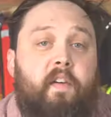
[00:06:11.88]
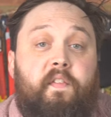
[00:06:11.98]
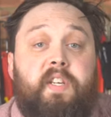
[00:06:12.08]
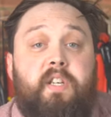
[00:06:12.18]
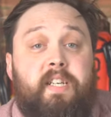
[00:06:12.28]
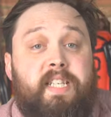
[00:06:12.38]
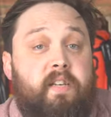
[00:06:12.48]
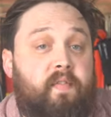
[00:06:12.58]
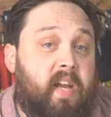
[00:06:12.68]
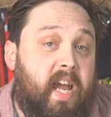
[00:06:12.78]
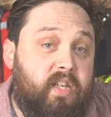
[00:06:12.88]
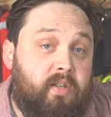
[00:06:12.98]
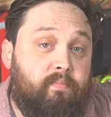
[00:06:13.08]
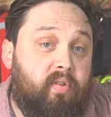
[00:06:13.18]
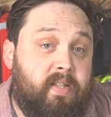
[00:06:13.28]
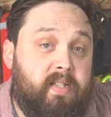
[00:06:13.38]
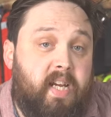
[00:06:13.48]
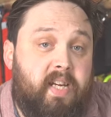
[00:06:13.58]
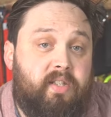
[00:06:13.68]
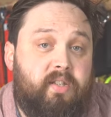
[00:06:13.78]
fish identification
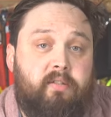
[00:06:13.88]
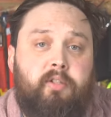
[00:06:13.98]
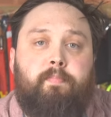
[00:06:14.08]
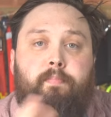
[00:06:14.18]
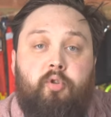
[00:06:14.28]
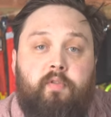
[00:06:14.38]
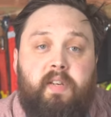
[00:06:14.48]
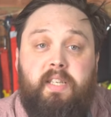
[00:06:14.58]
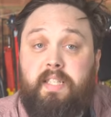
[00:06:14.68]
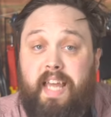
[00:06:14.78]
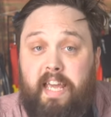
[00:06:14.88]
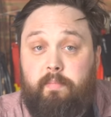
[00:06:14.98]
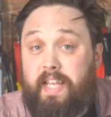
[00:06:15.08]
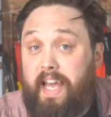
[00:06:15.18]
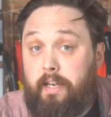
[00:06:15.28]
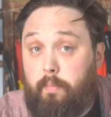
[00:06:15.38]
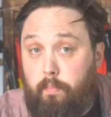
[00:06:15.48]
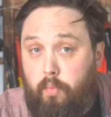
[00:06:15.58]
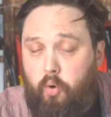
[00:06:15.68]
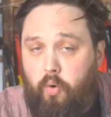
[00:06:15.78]
presentations, movies, games, and
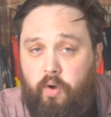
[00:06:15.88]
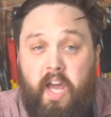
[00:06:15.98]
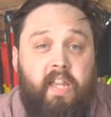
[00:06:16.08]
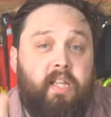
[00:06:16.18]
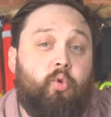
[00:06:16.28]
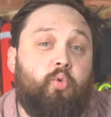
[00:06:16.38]
more. There's